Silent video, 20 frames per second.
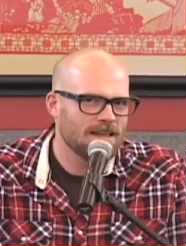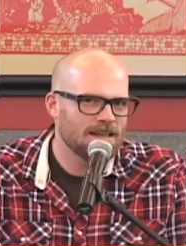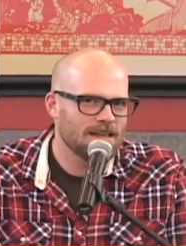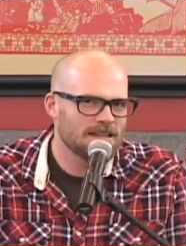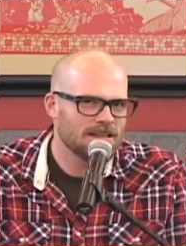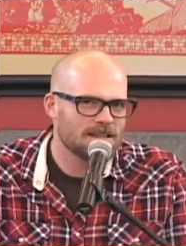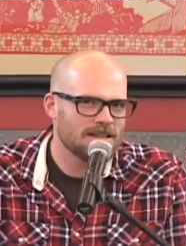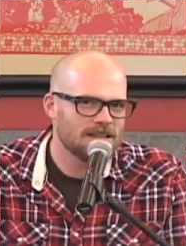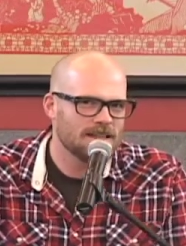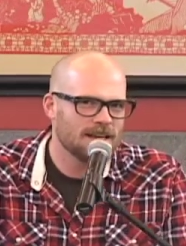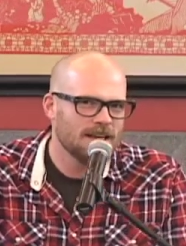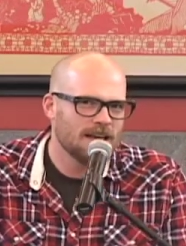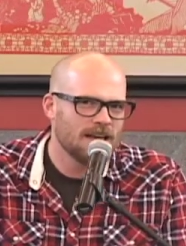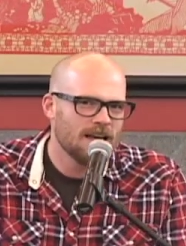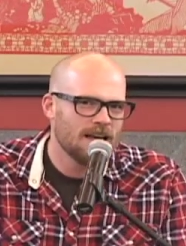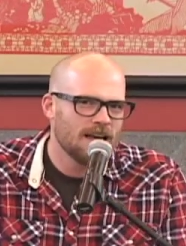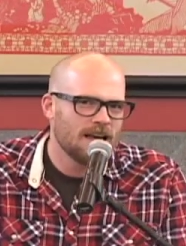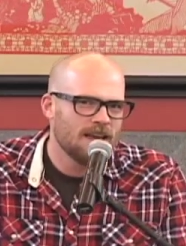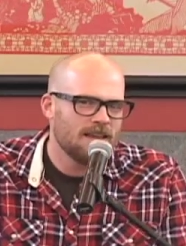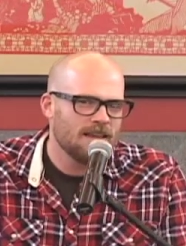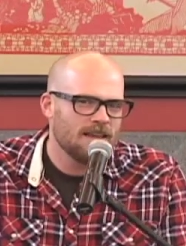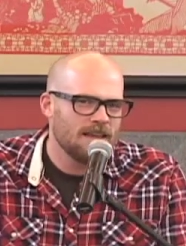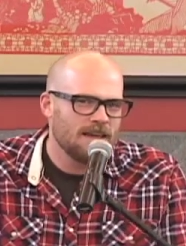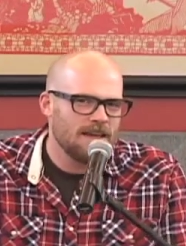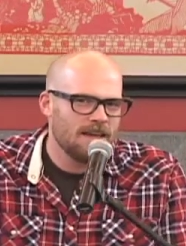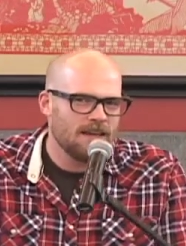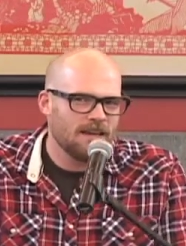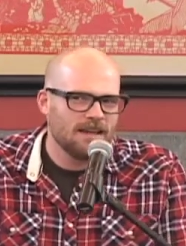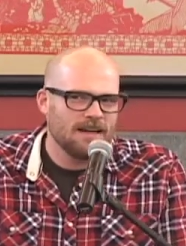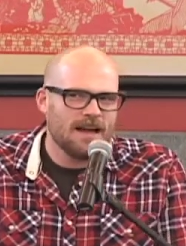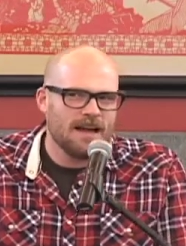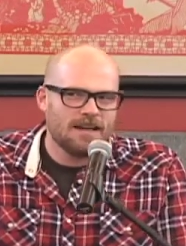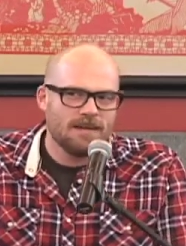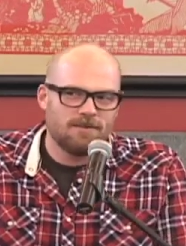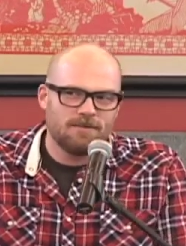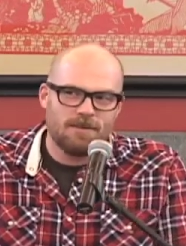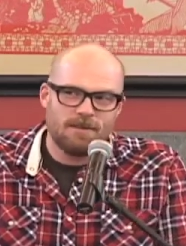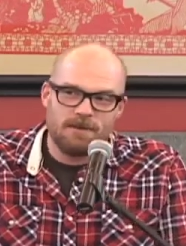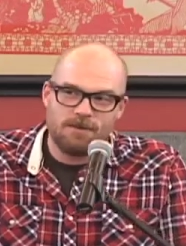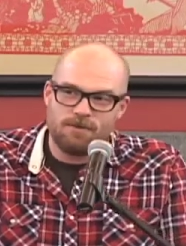is the
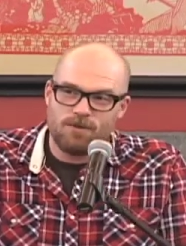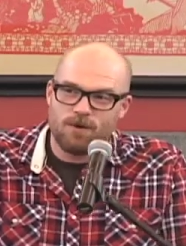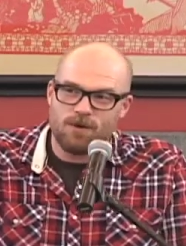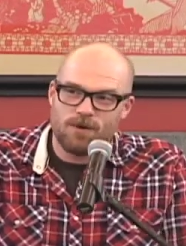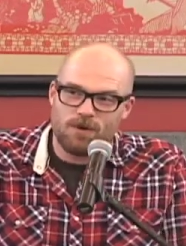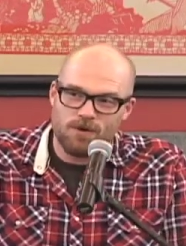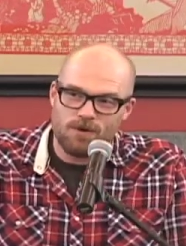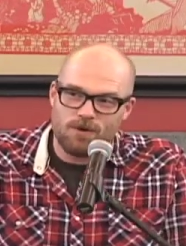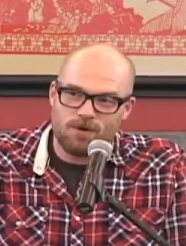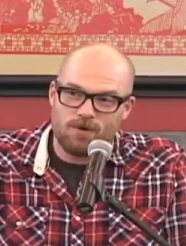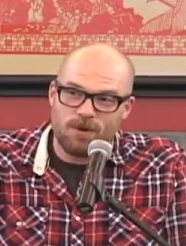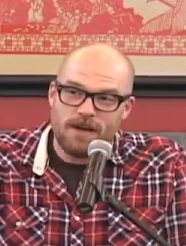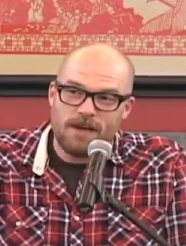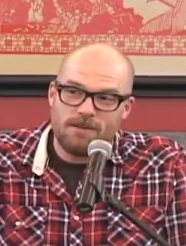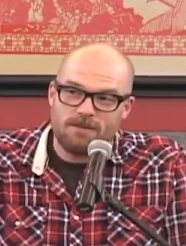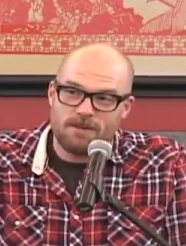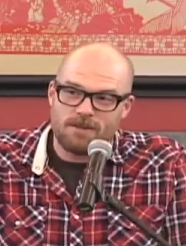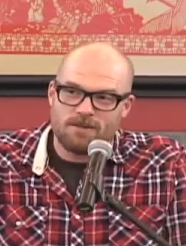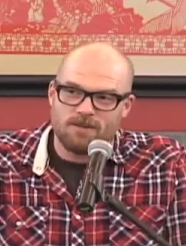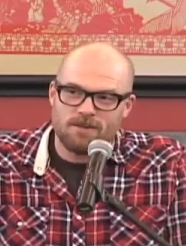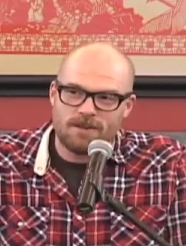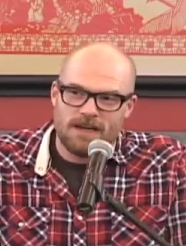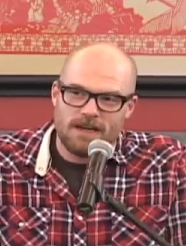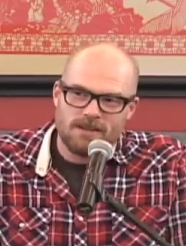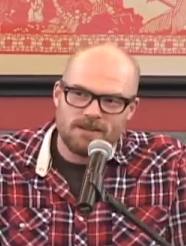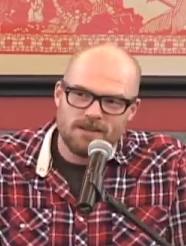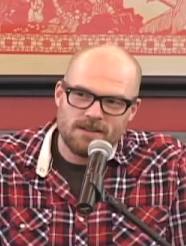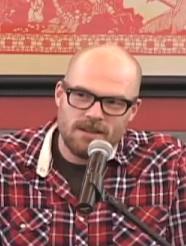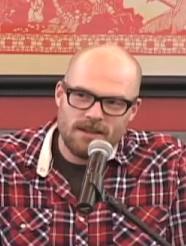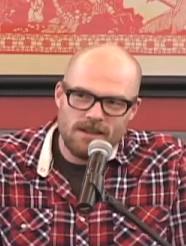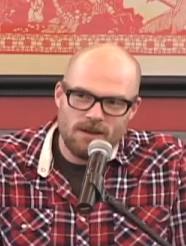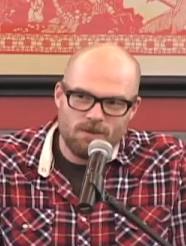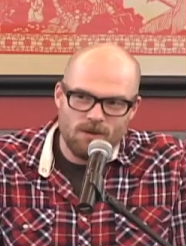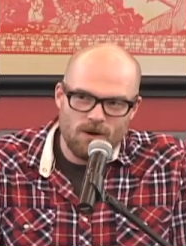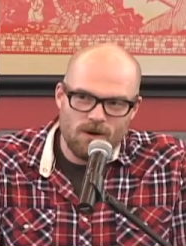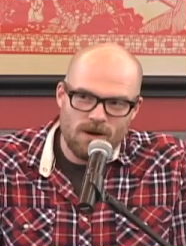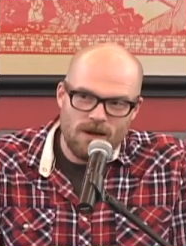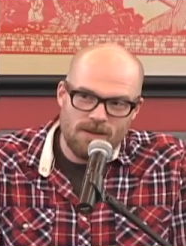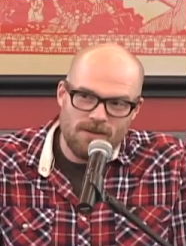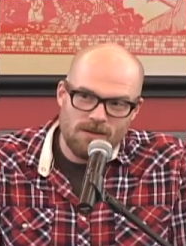1954 creative dissertation that he
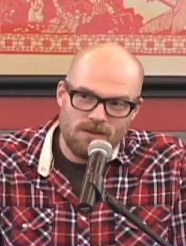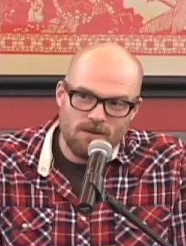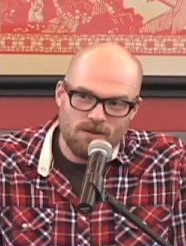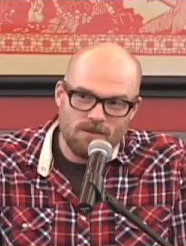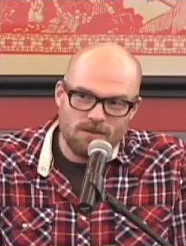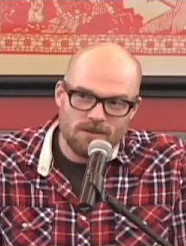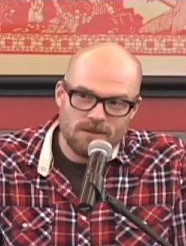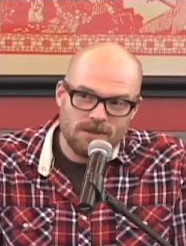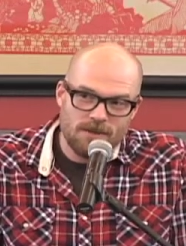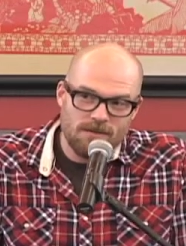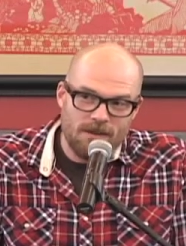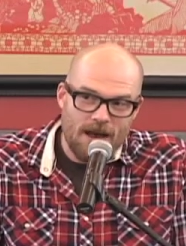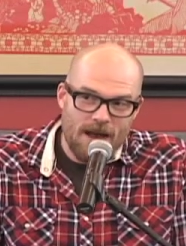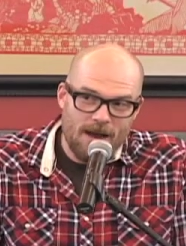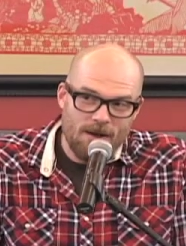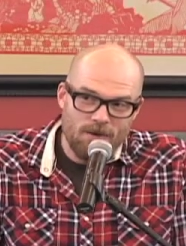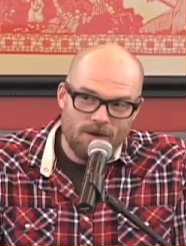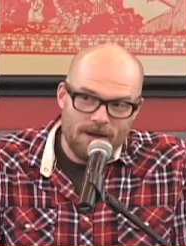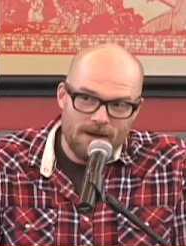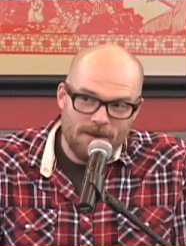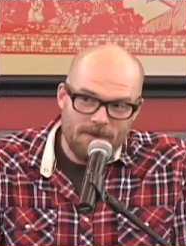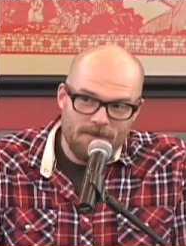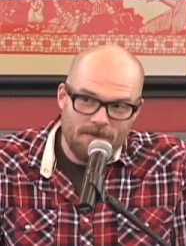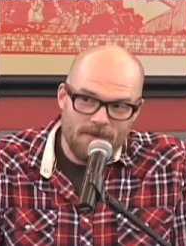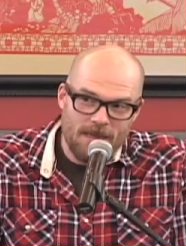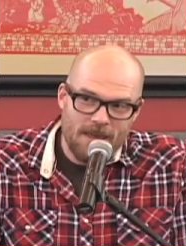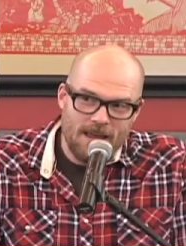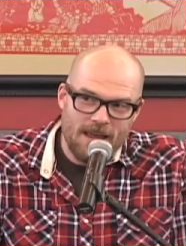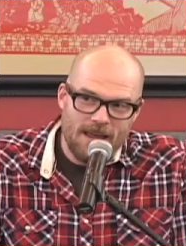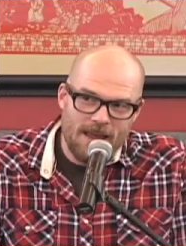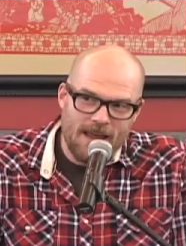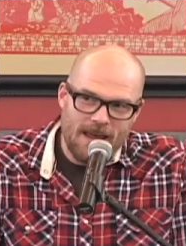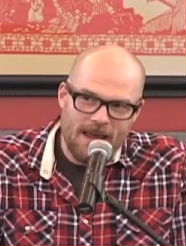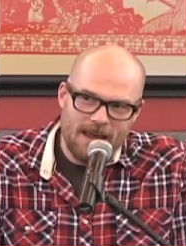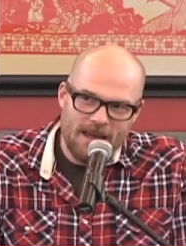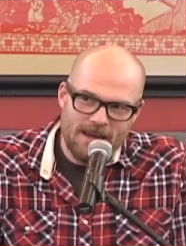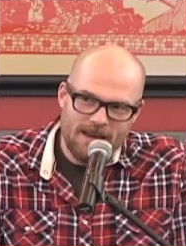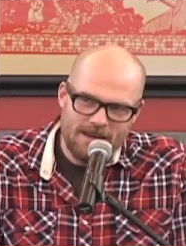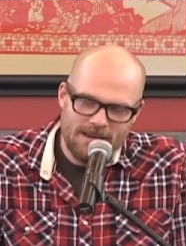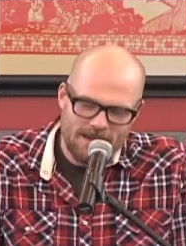wrote at the University of Iowa.
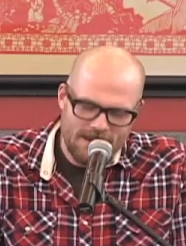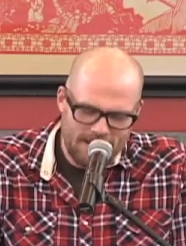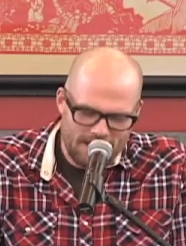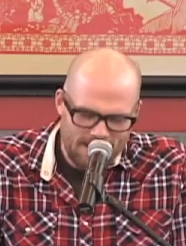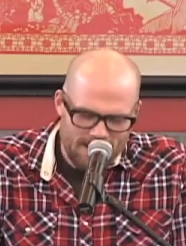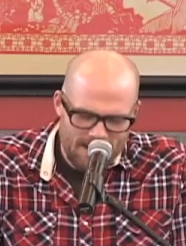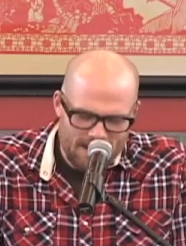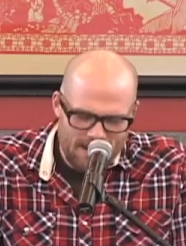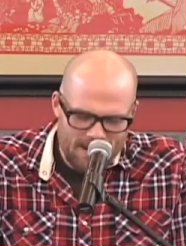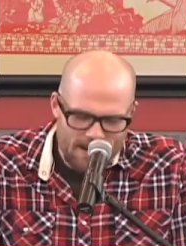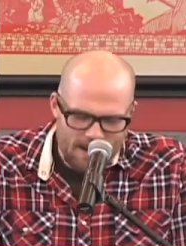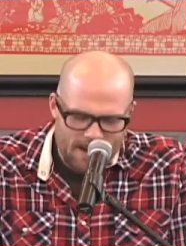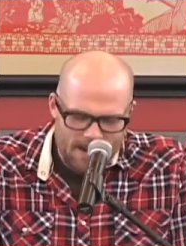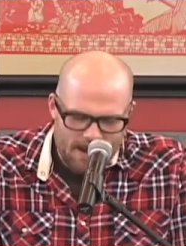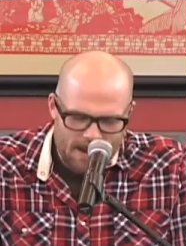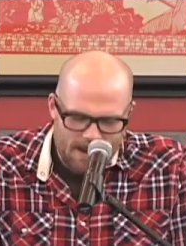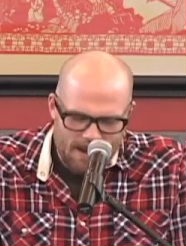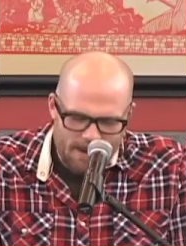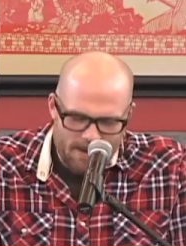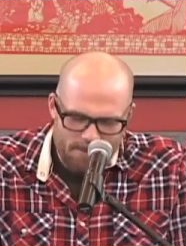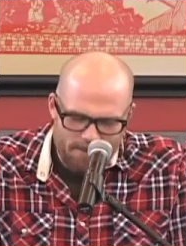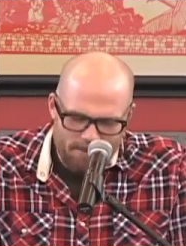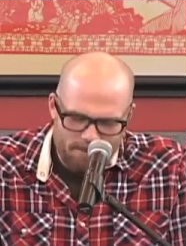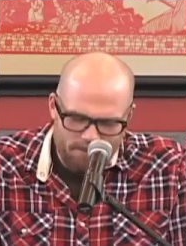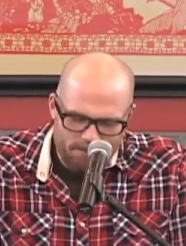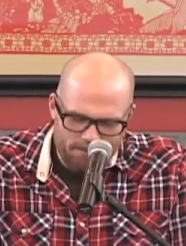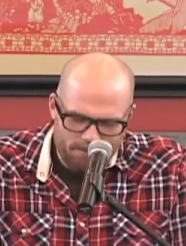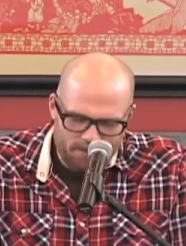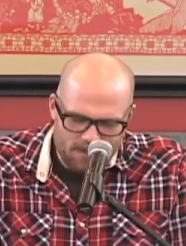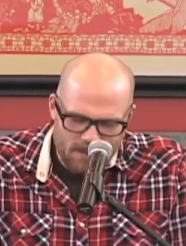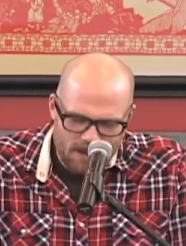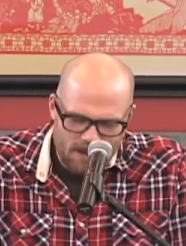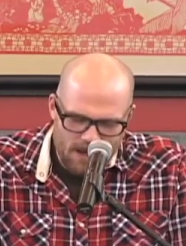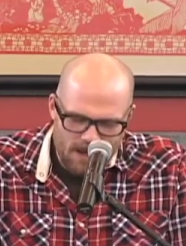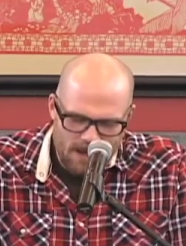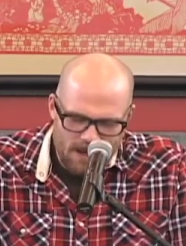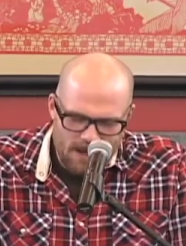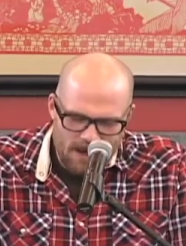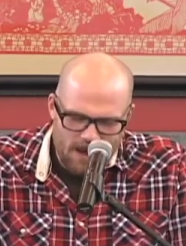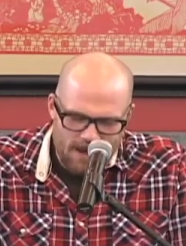And
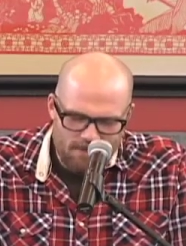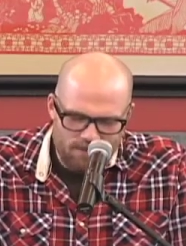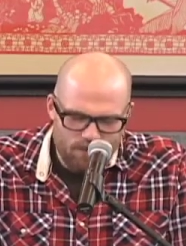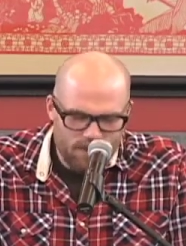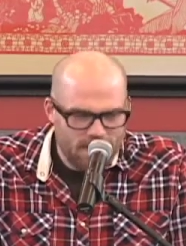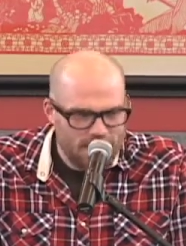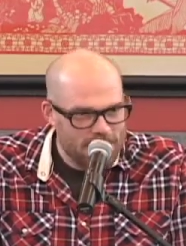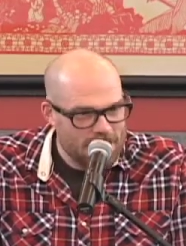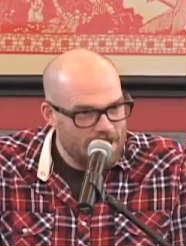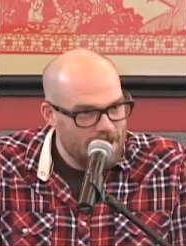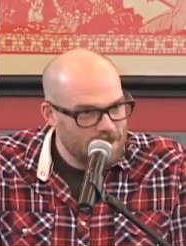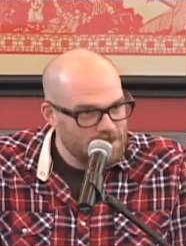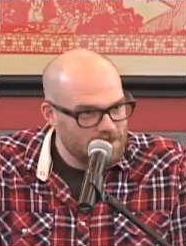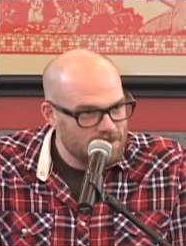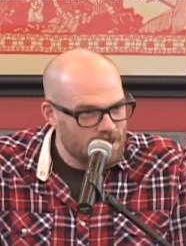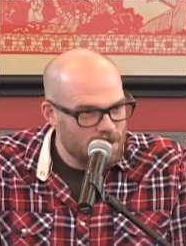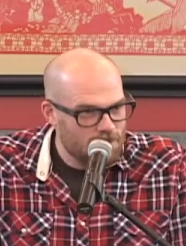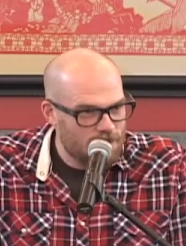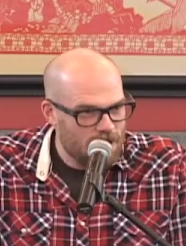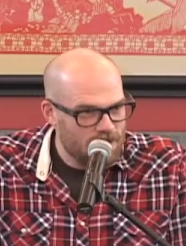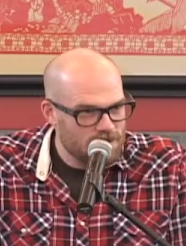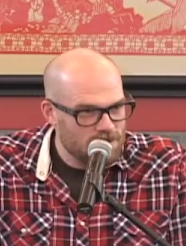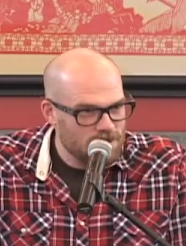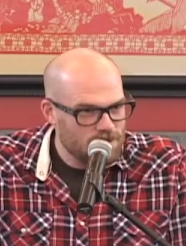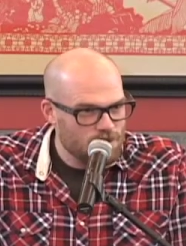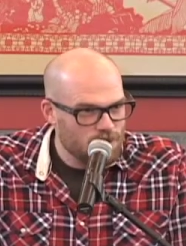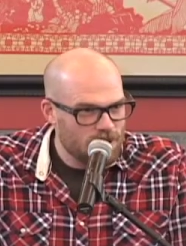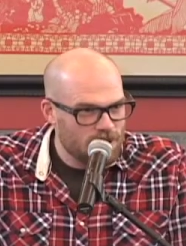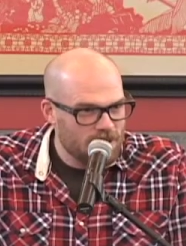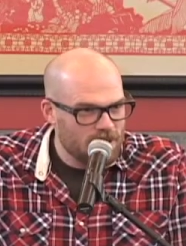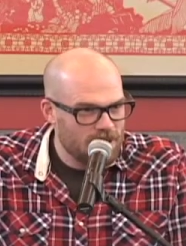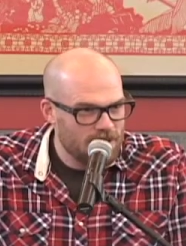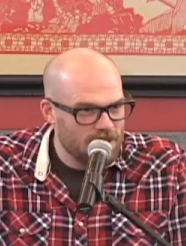I've written an essay about this book,